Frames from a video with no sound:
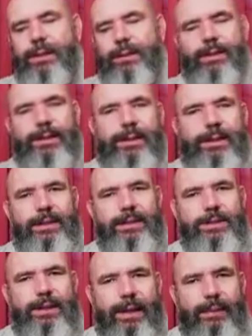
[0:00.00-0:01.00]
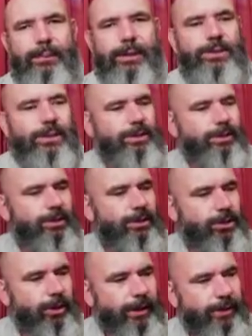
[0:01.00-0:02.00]
but the English language has just
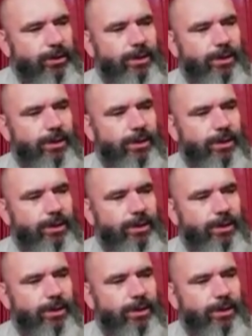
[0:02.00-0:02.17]
changed